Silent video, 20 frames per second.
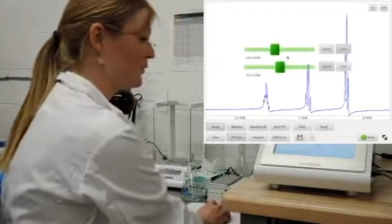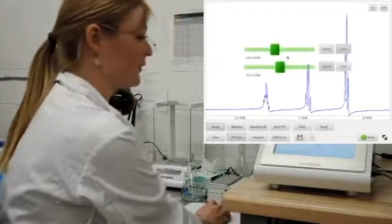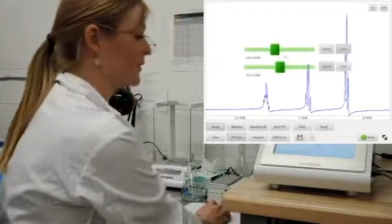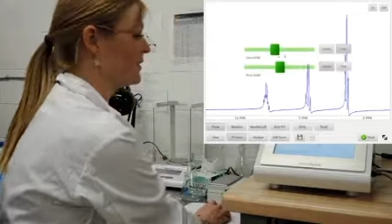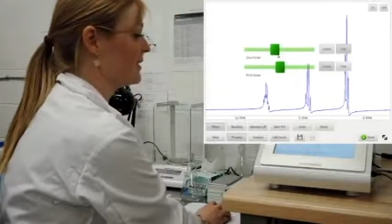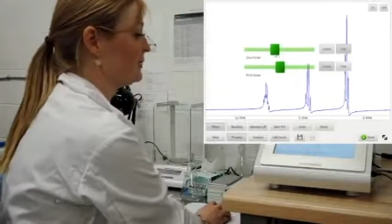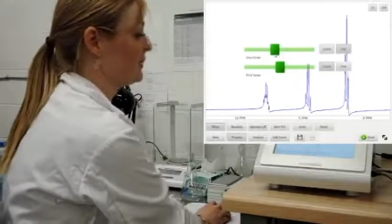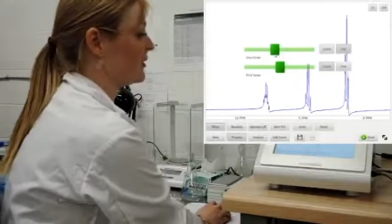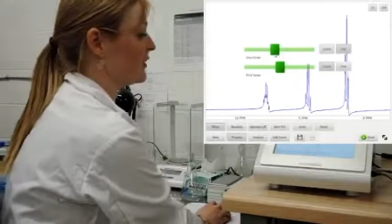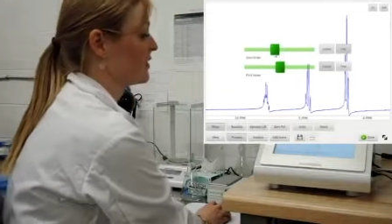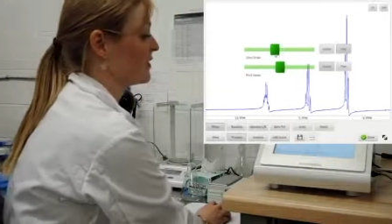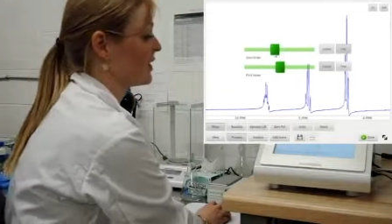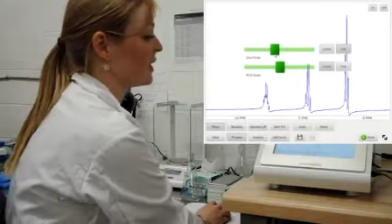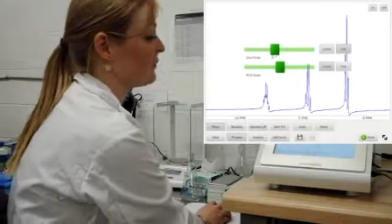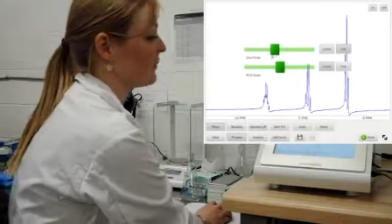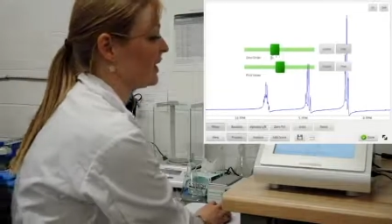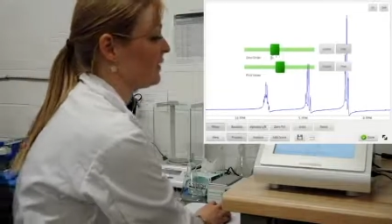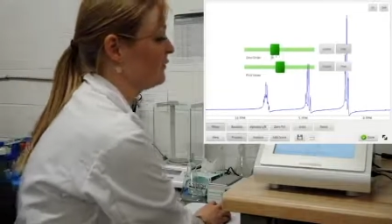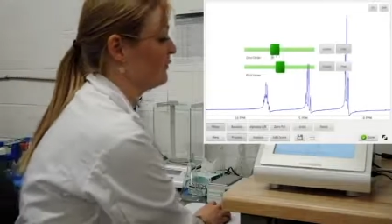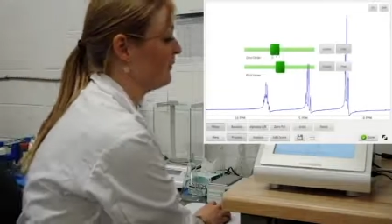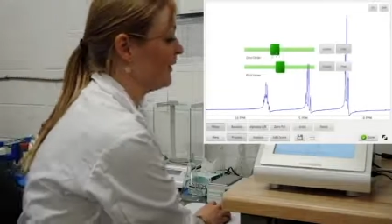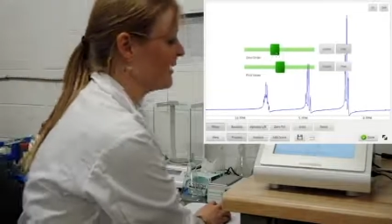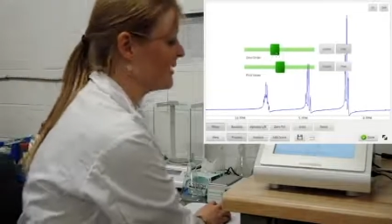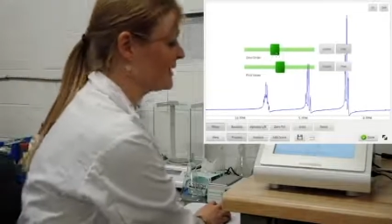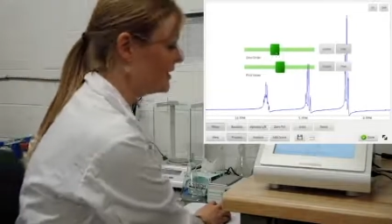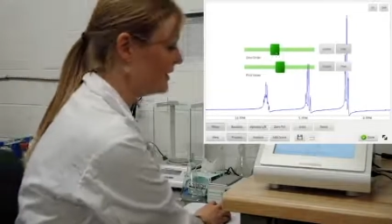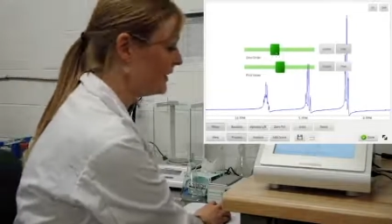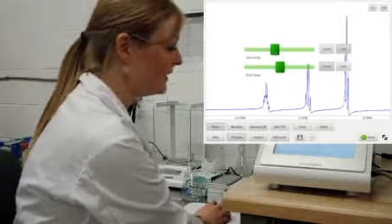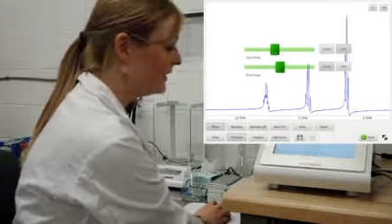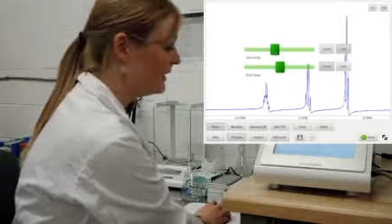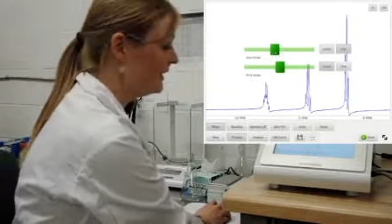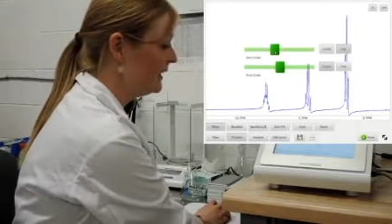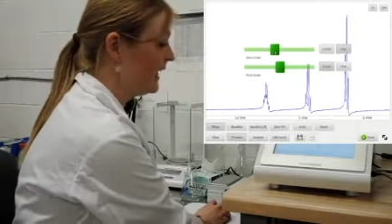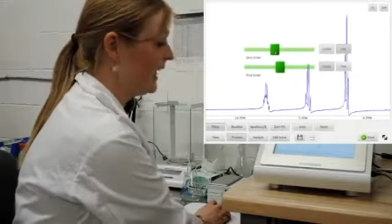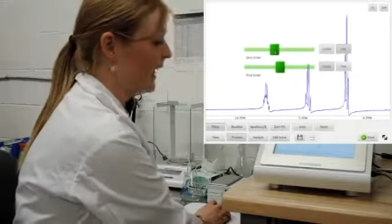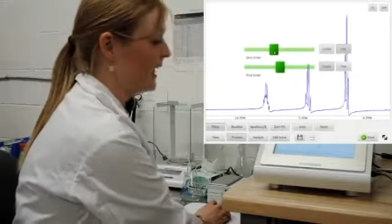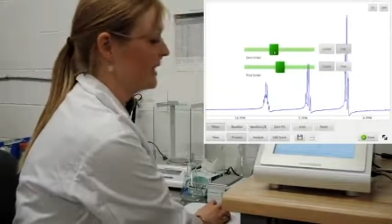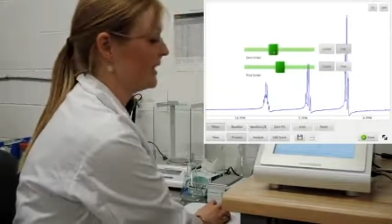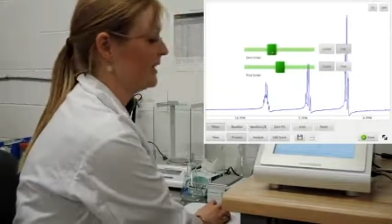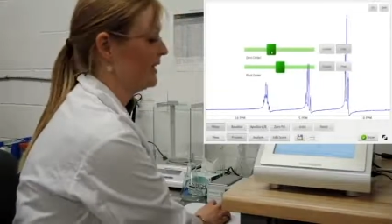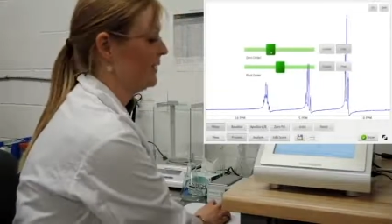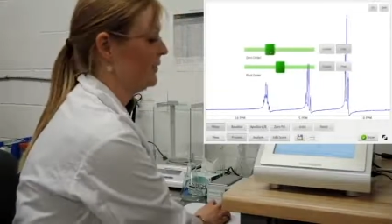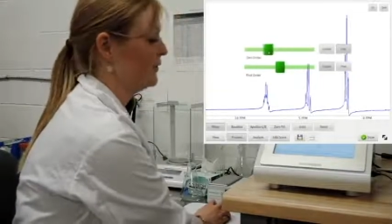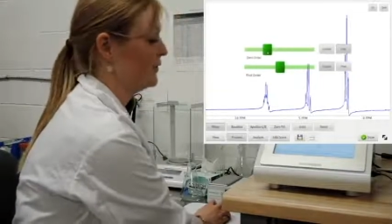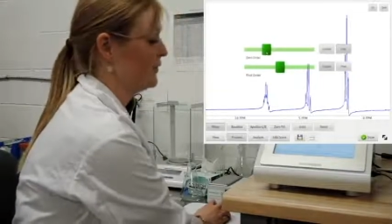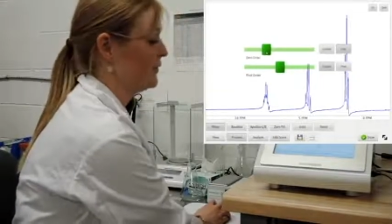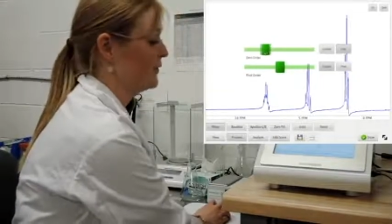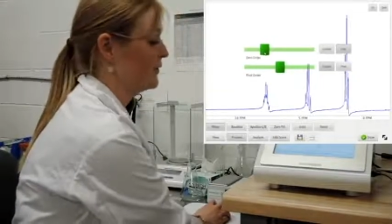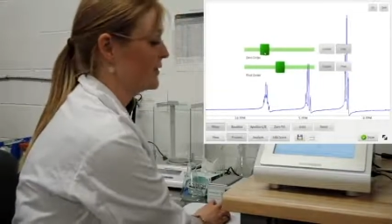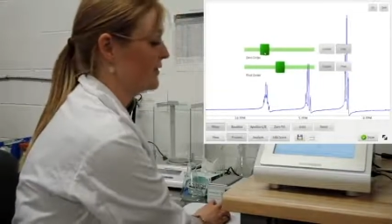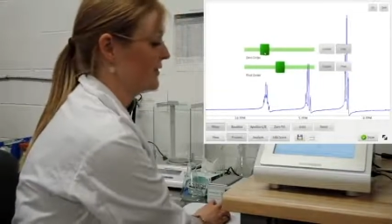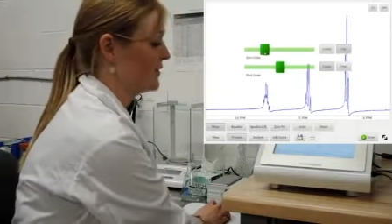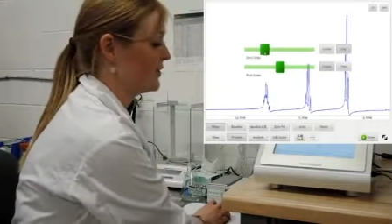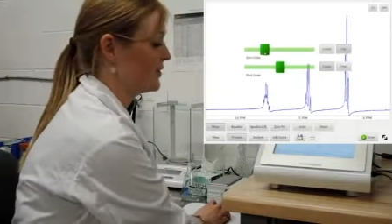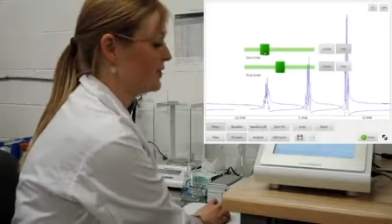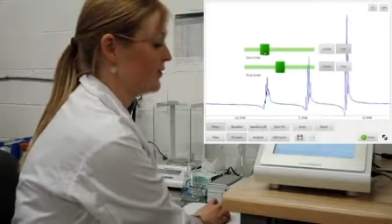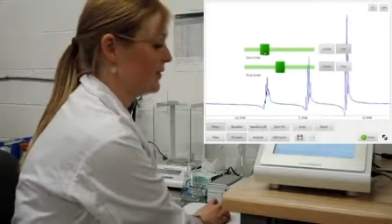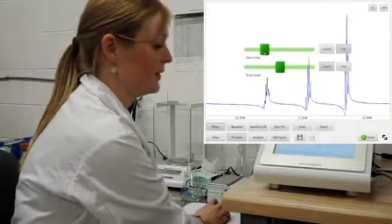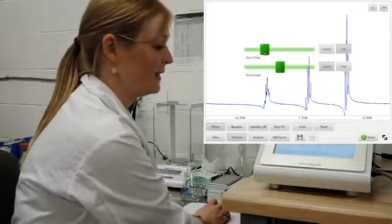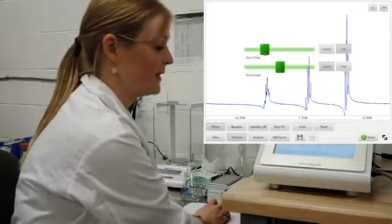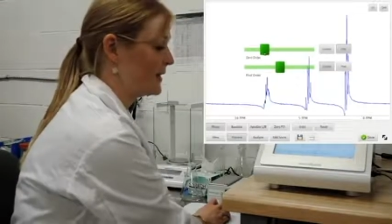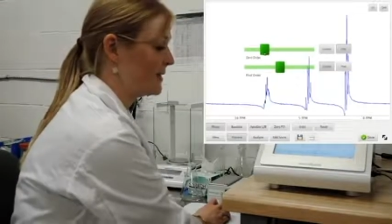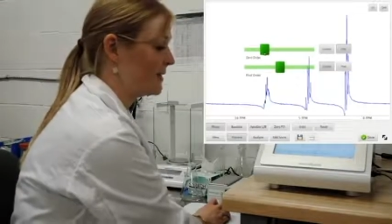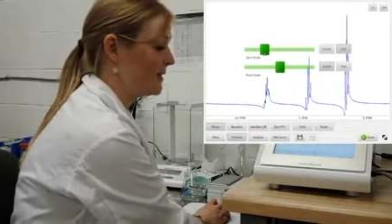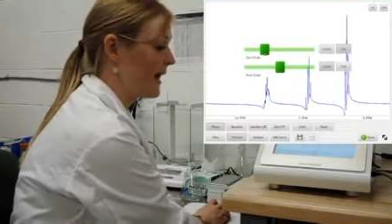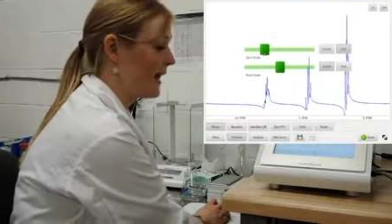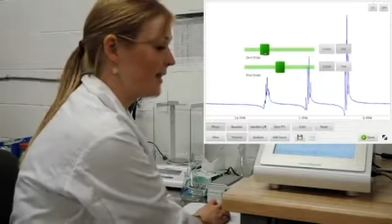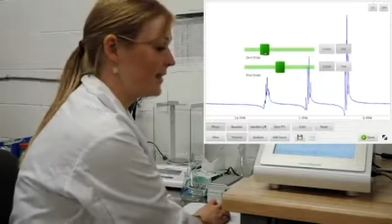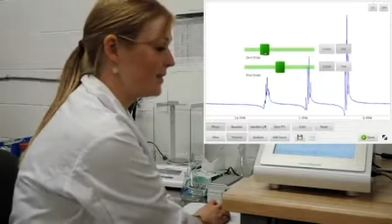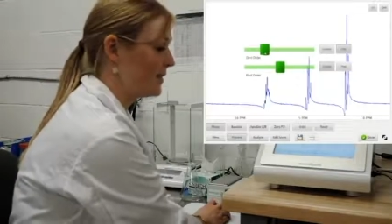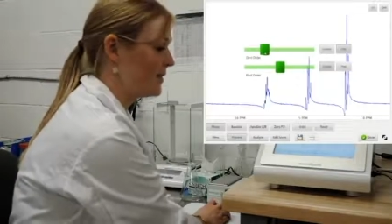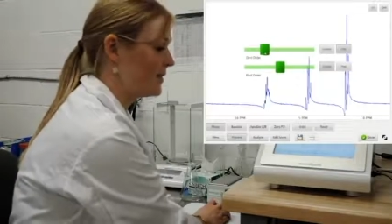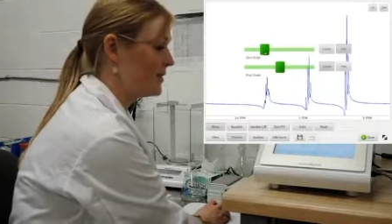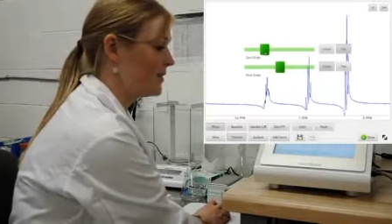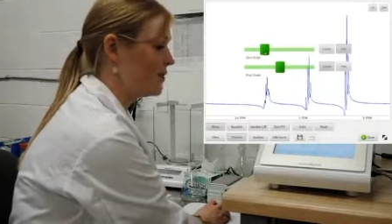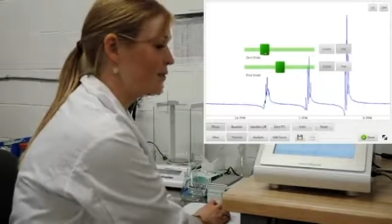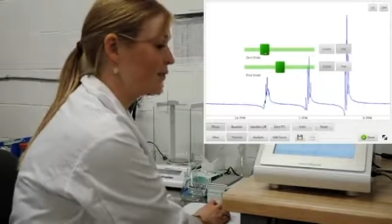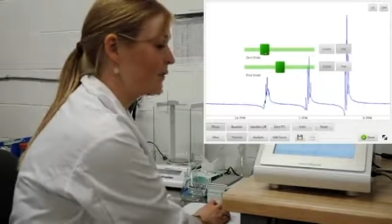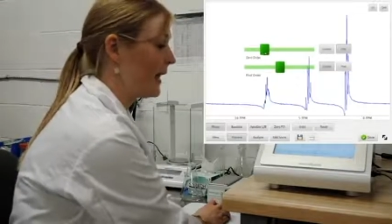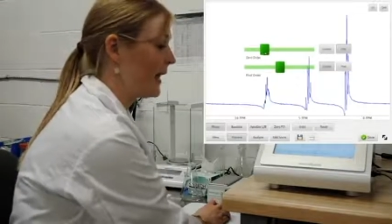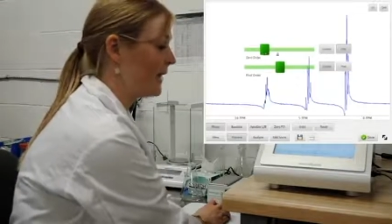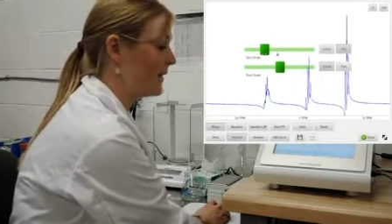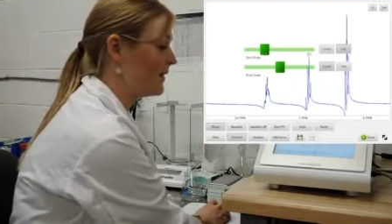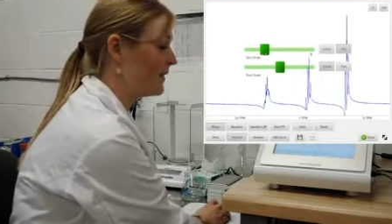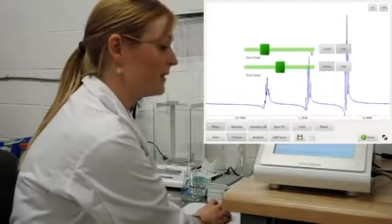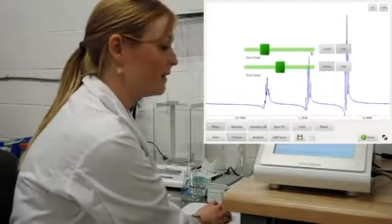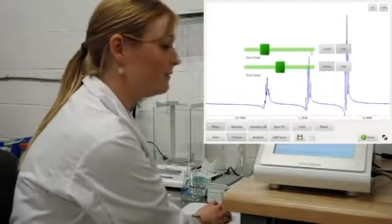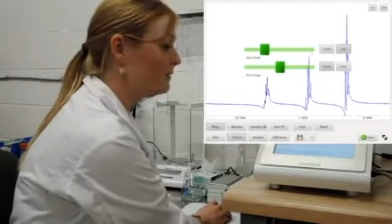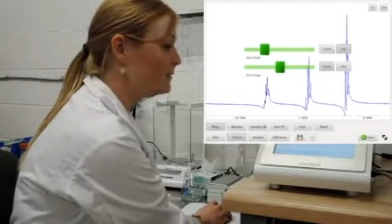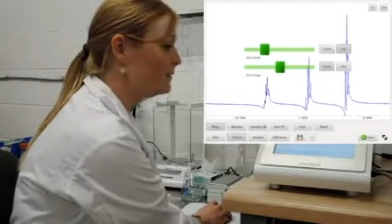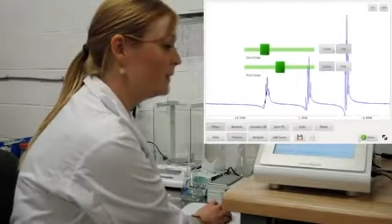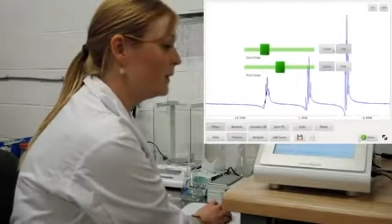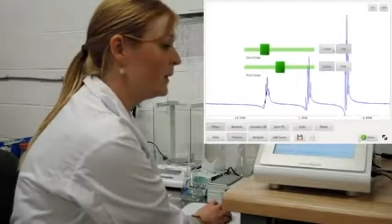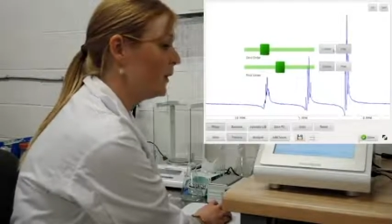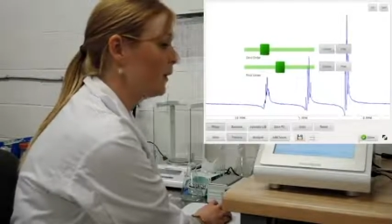So first I'm going to start by phasing. I can either use these green sliders and drag them,